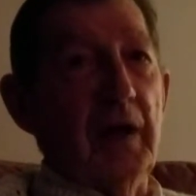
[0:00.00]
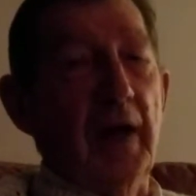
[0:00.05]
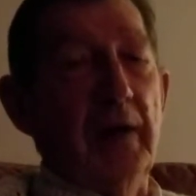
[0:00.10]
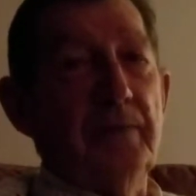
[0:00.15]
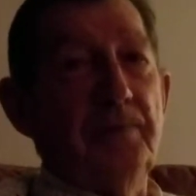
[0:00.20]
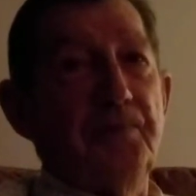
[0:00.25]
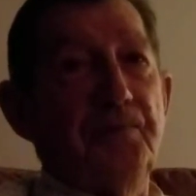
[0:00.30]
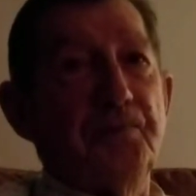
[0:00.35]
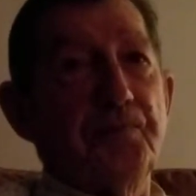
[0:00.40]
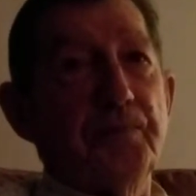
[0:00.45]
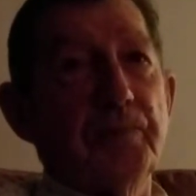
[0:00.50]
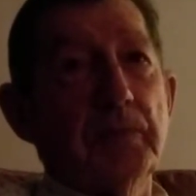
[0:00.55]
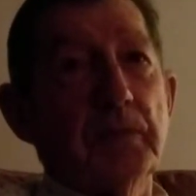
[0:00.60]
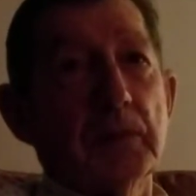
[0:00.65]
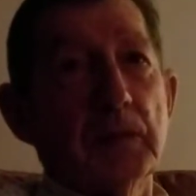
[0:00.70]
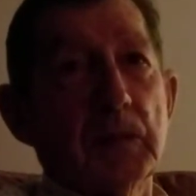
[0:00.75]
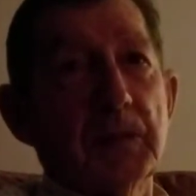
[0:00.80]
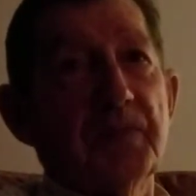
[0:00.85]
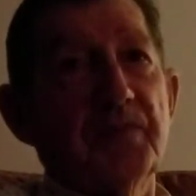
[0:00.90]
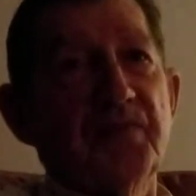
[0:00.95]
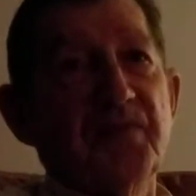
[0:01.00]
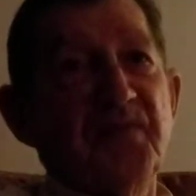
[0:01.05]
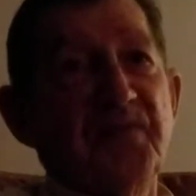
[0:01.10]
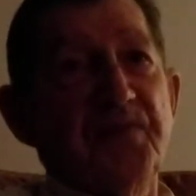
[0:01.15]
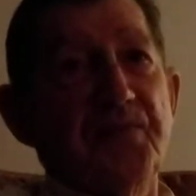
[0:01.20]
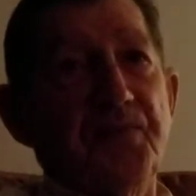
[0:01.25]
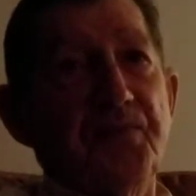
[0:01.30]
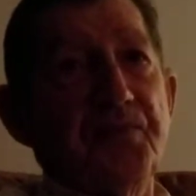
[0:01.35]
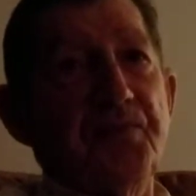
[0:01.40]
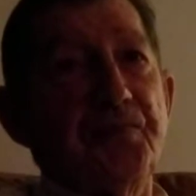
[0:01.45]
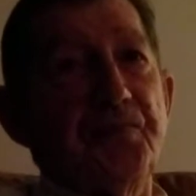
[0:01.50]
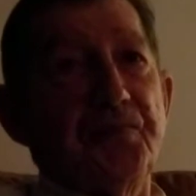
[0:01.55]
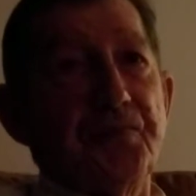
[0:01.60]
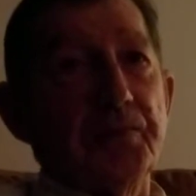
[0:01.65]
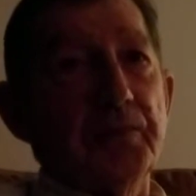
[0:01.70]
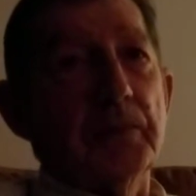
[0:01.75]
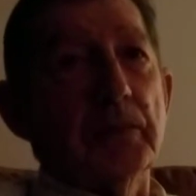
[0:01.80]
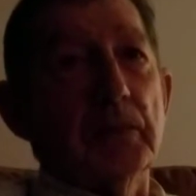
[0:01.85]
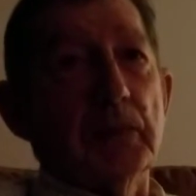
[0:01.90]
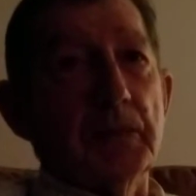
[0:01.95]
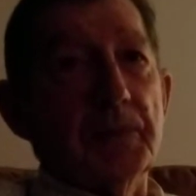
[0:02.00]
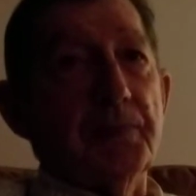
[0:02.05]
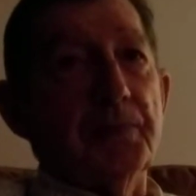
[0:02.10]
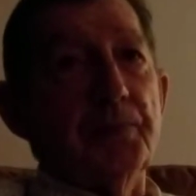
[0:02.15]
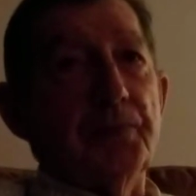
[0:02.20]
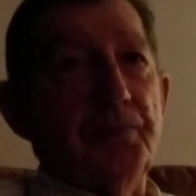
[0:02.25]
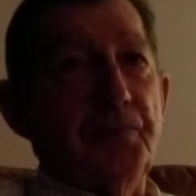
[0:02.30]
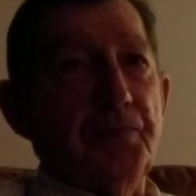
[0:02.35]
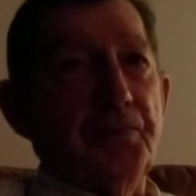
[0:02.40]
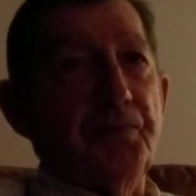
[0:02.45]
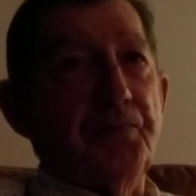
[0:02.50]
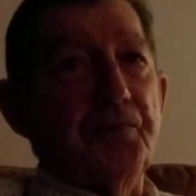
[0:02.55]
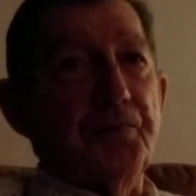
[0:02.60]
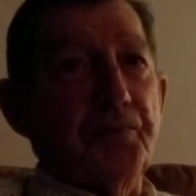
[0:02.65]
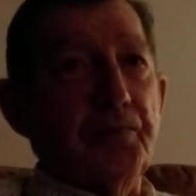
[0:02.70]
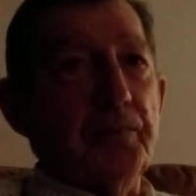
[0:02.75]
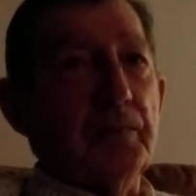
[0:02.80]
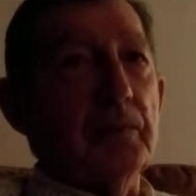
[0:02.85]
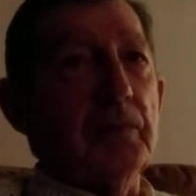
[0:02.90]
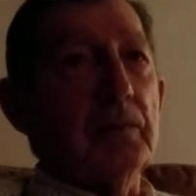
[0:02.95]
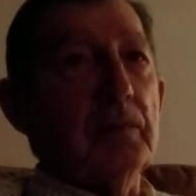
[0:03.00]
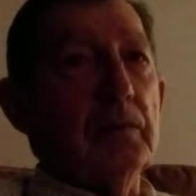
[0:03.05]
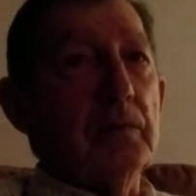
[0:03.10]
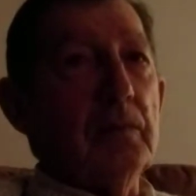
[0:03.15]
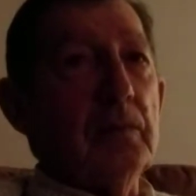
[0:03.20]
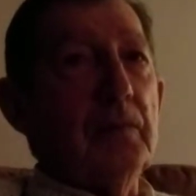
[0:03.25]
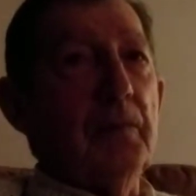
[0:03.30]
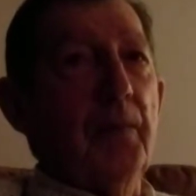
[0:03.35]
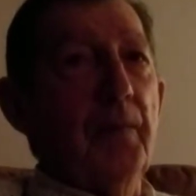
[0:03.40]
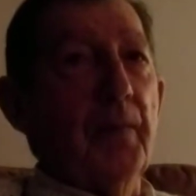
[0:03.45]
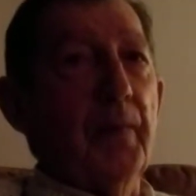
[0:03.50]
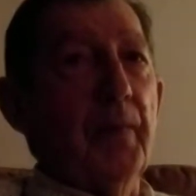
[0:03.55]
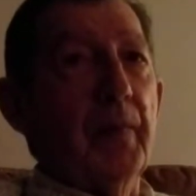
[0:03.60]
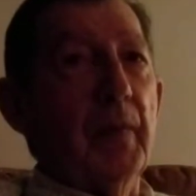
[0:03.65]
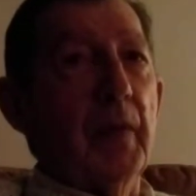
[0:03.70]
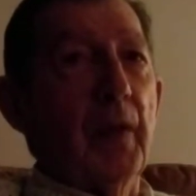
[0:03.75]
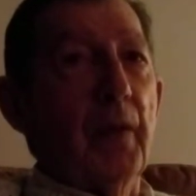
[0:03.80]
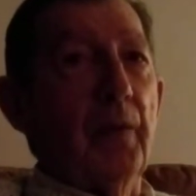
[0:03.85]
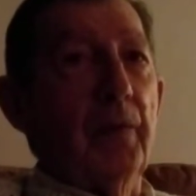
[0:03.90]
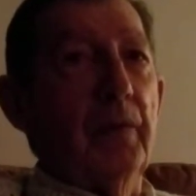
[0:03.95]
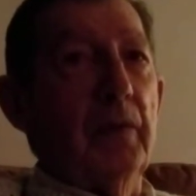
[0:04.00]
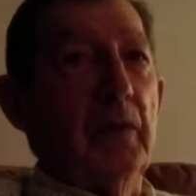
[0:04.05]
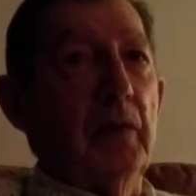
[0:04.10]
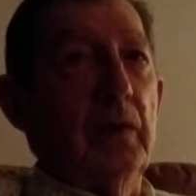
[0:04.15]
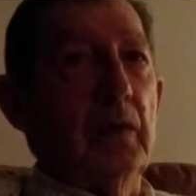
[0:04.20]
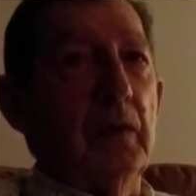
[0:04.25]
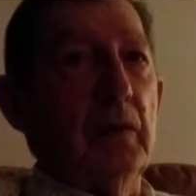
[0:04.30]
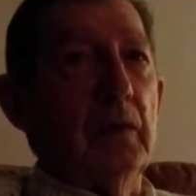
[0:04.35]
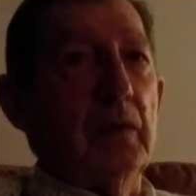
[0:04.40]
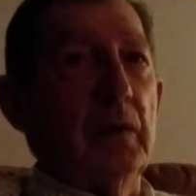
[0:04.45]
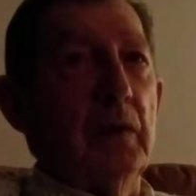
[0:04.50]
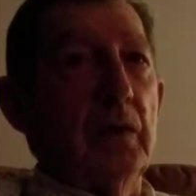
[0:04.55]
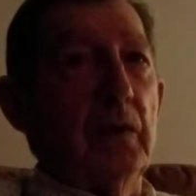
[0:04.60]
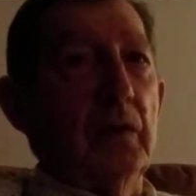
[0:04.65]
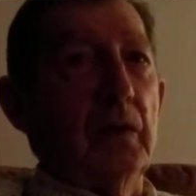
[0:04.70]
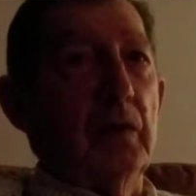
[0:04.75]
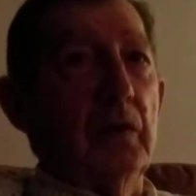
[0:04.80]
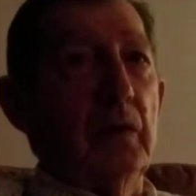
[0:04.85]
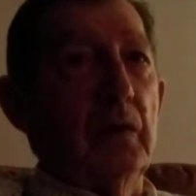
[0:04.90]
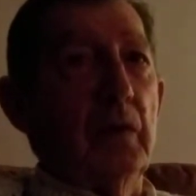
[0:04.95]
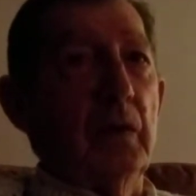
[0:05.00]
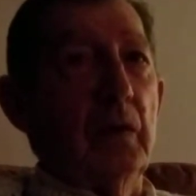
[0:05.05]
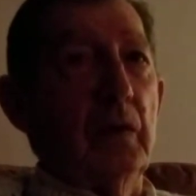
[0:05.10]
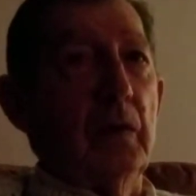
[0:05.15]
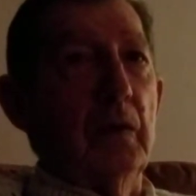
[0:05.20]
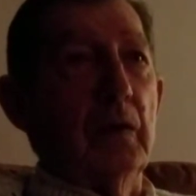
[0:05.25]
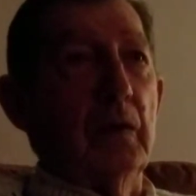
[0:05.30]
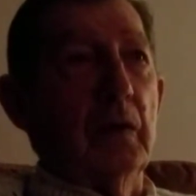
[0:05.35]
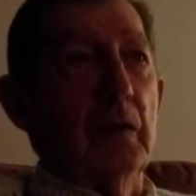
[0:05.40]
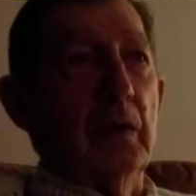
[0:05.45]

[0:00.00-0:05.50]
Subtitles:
but then tell me, so you started as a fireman. How many years were you a fireman?